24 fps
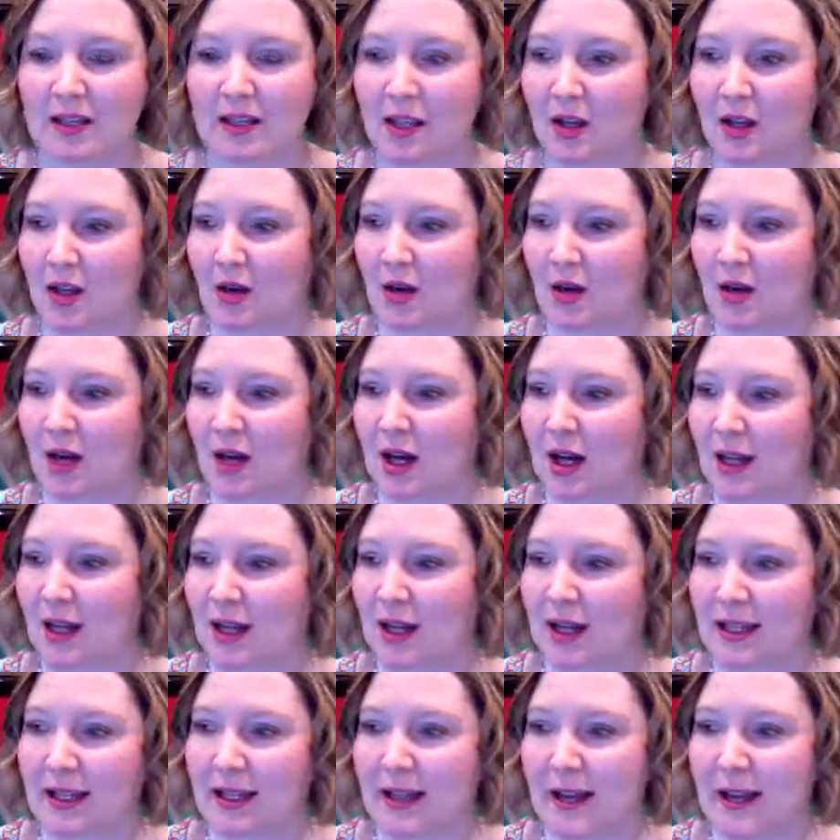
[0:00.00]
So
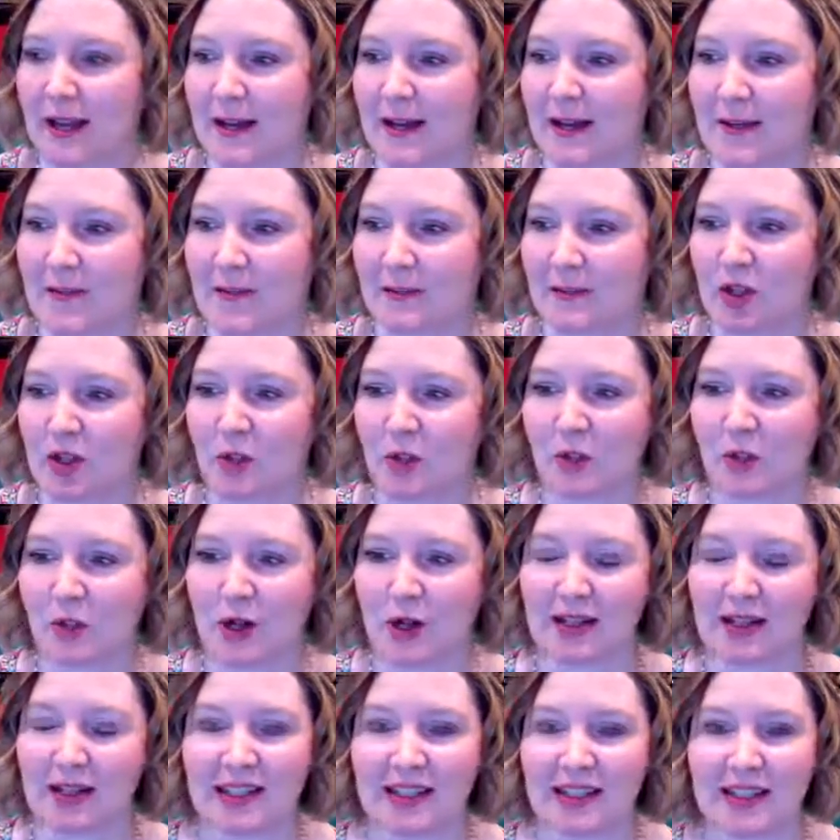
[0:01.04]
on 2
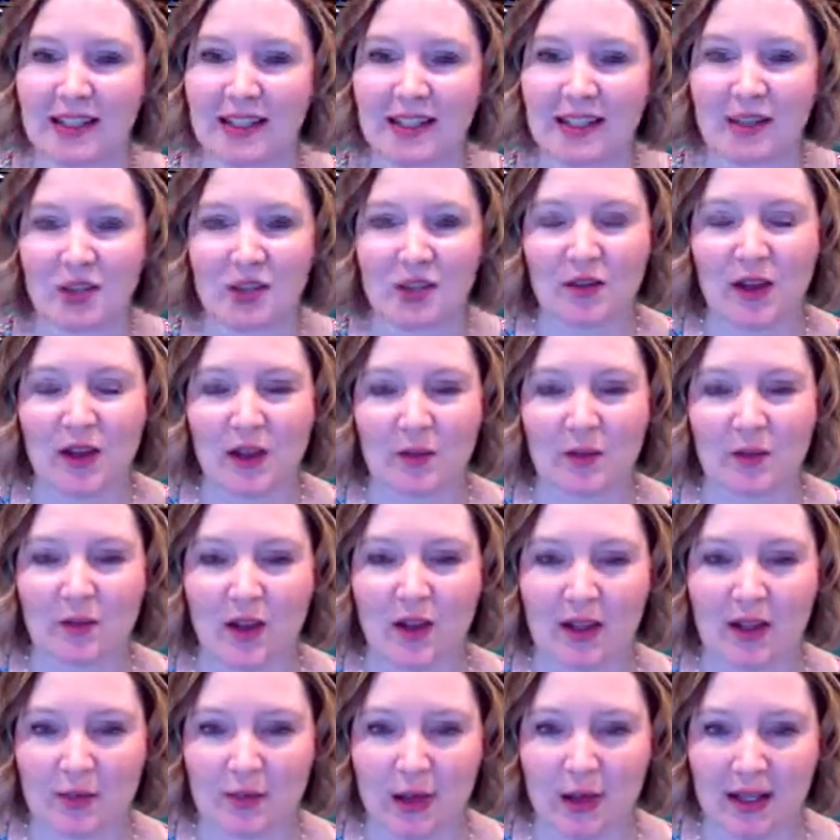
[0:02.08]
more, 6, you develop
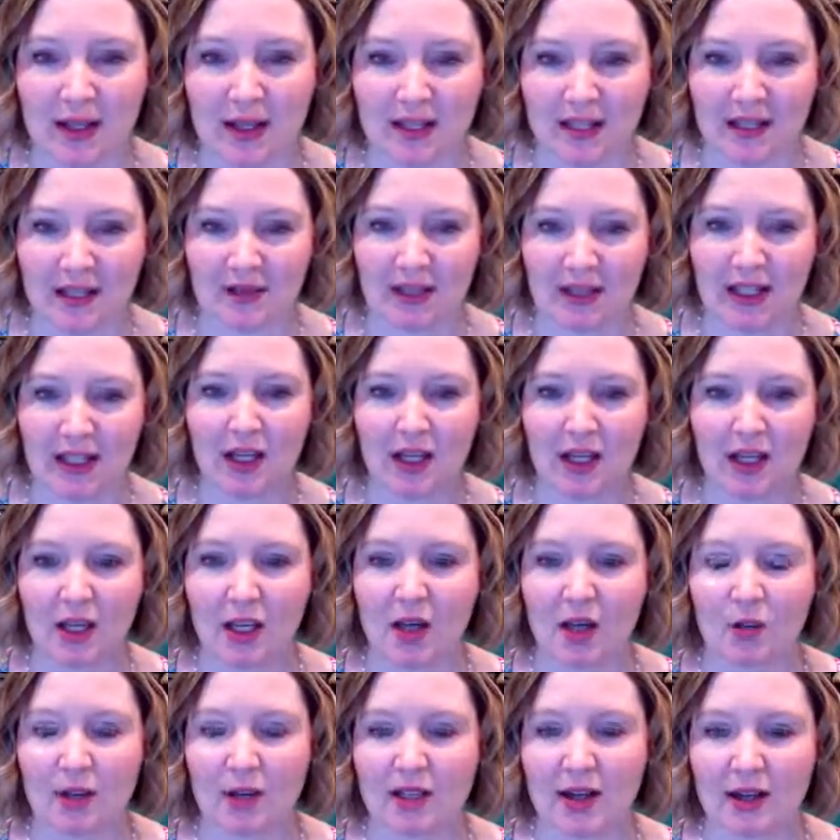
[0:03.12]
false positivity.
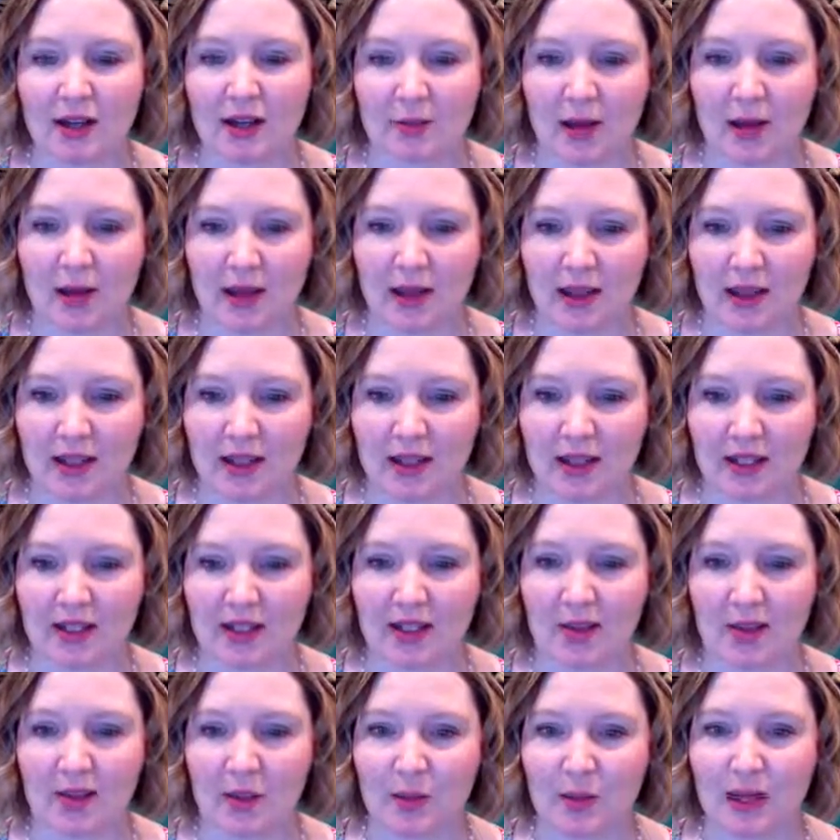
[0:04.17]
We talked about this
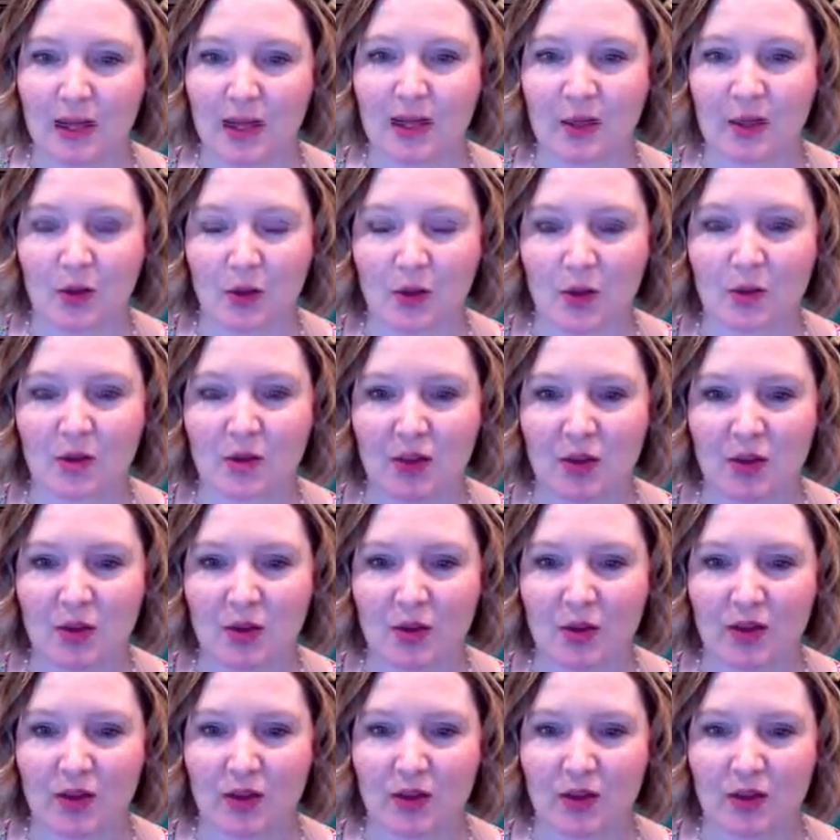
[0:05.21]
a little bit in the group, so
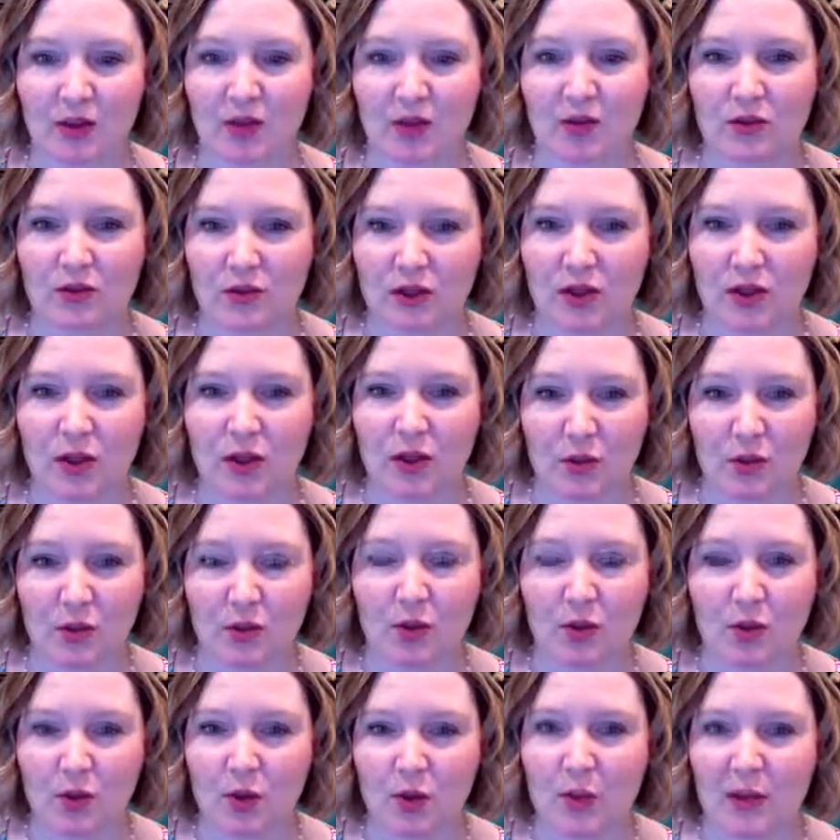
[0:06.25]
you can look
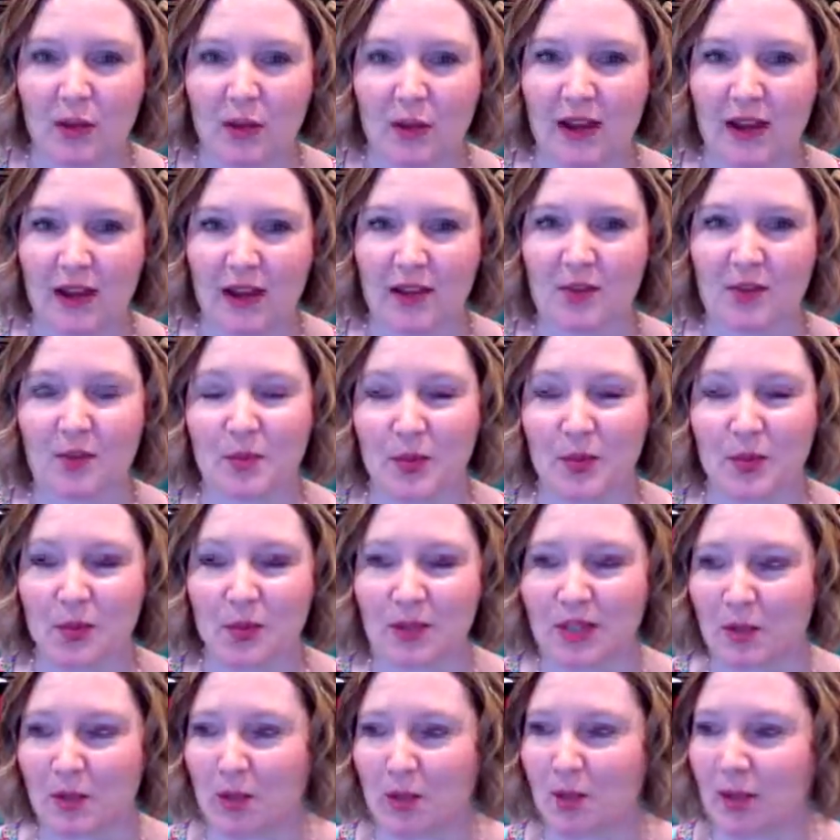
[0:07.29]
through the group and find those
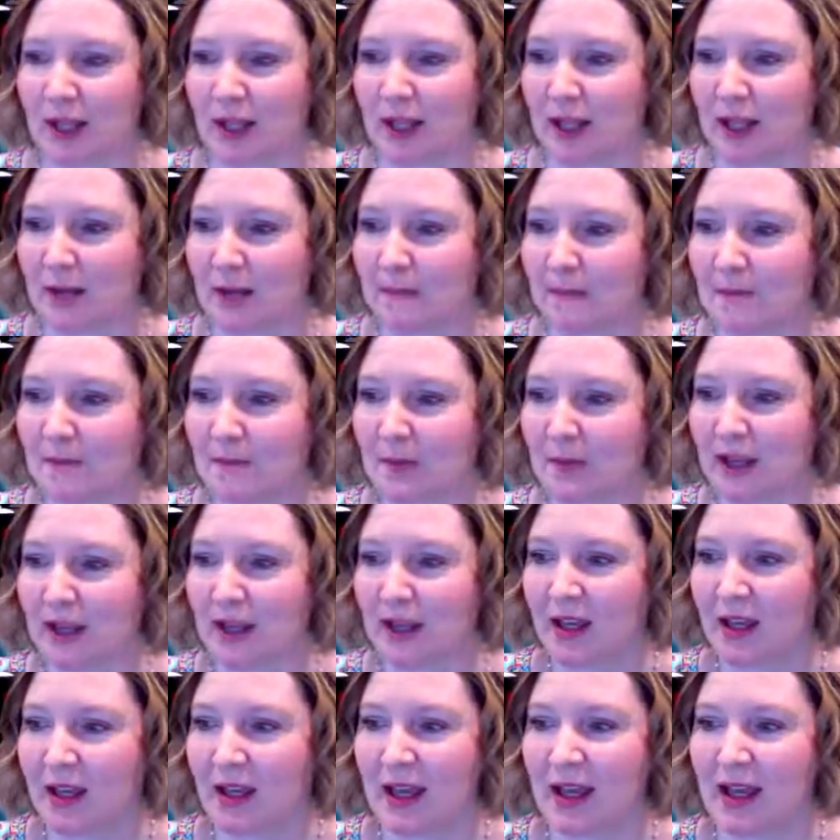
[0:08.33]
posts. They were really good.
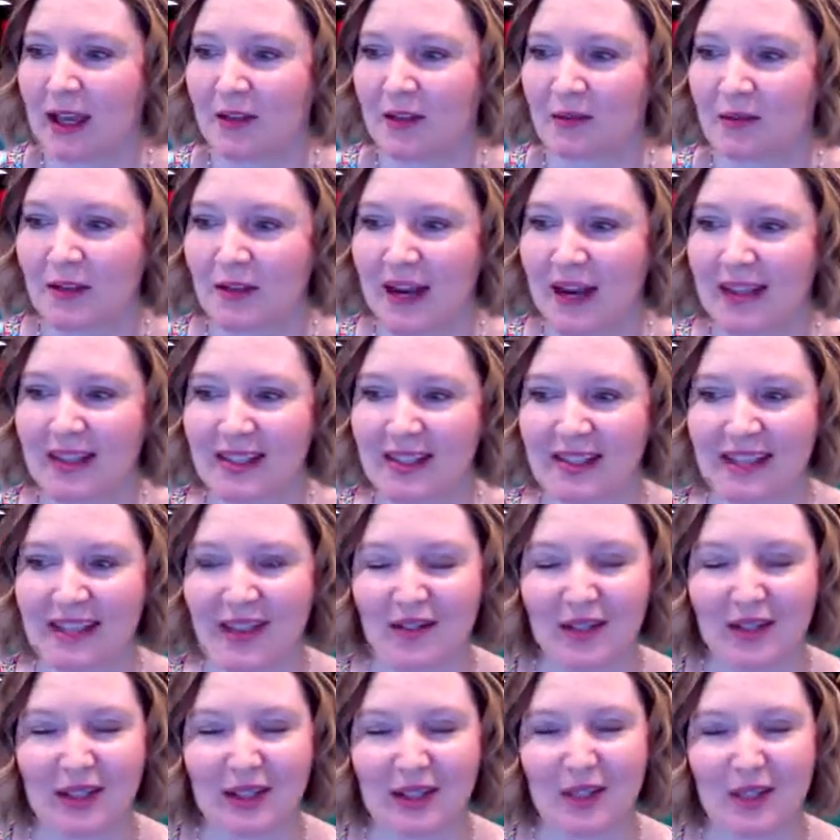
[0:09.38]
And finally,
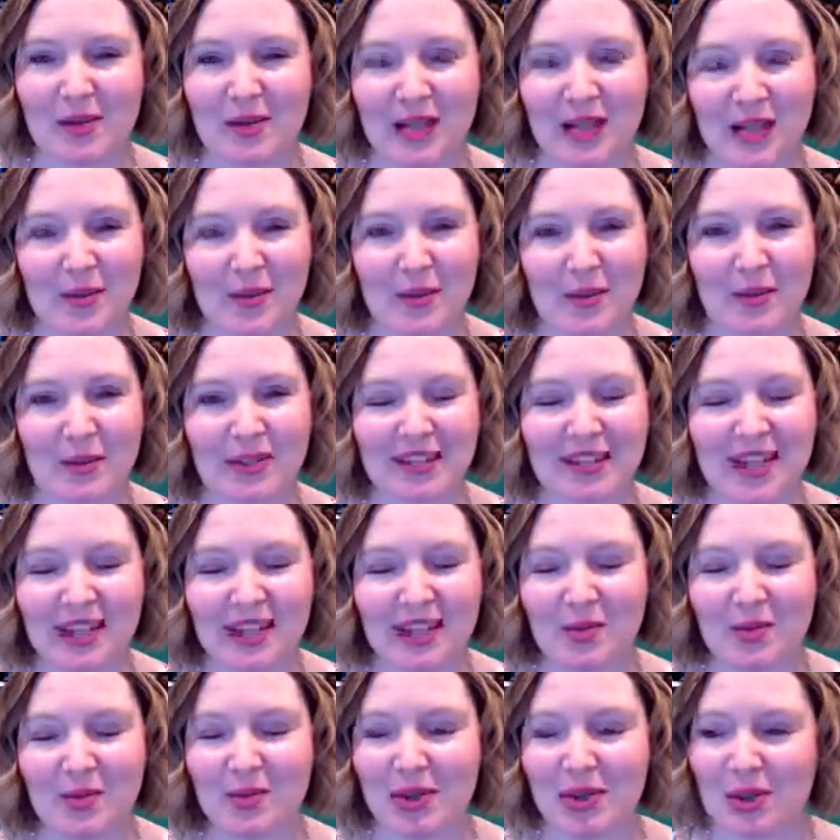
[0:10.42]
7, you become
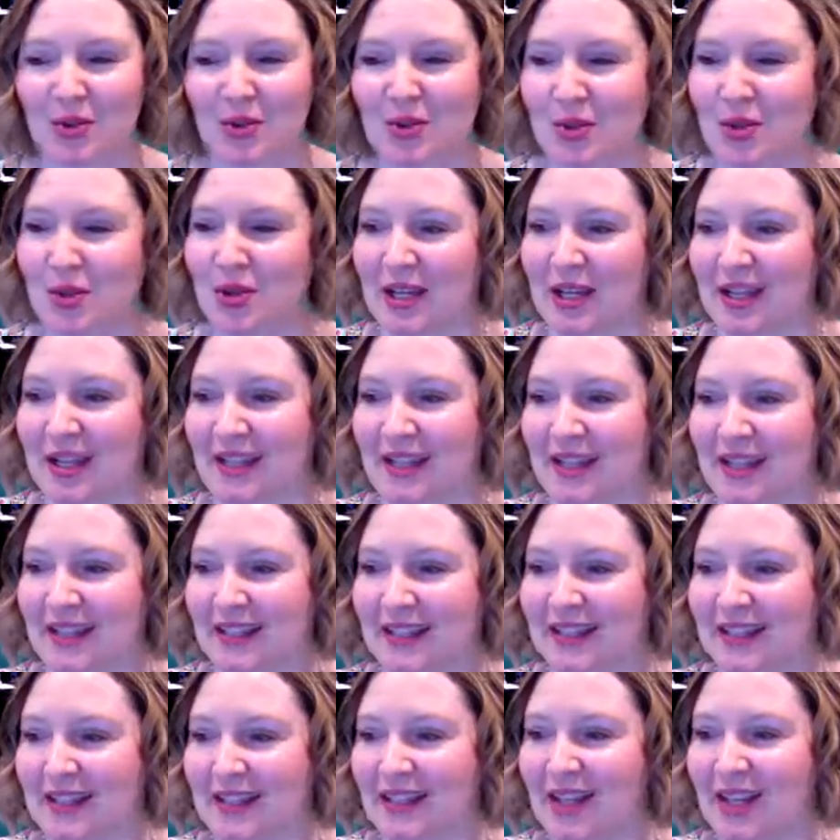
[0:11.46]
obsessed with controlling
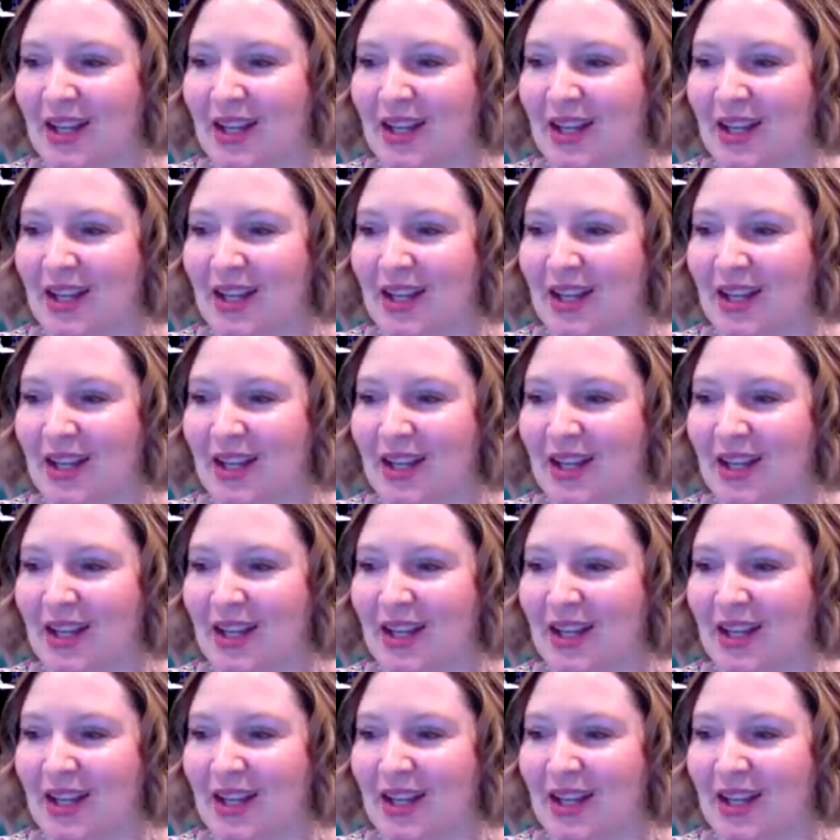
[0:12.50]
things.